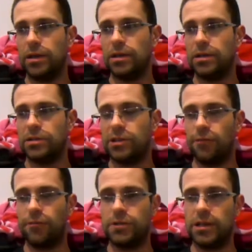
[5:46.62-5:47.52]

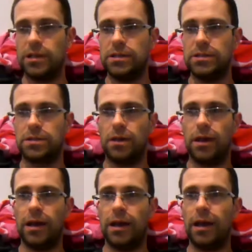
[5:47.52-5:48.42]
Selfridges,
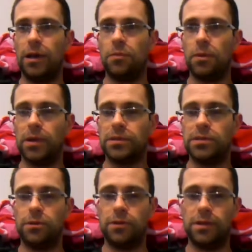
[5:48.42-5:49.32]
we went
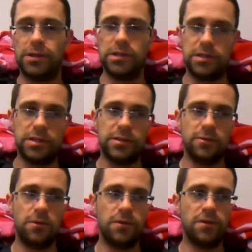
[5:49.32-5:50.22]
to the Disney
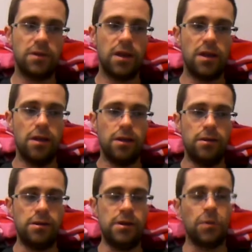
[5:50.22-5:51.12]
store,
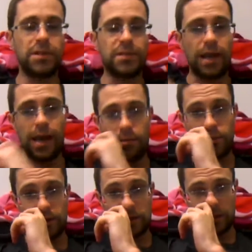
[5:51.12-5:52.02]
went to
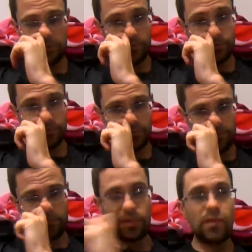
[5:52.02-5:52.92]
Hamleys,
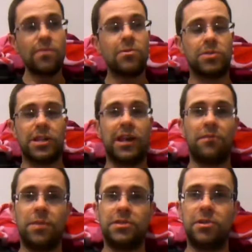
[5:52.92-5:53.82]
which I
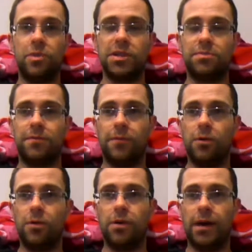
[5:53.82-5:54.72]
have been to once
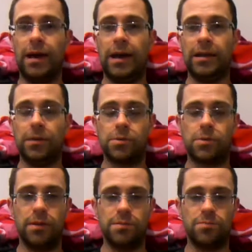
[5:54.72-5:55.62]
before, and I was
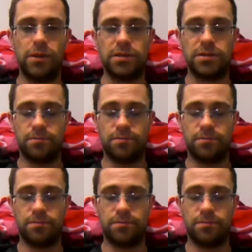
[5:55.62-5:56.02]
quite impressed.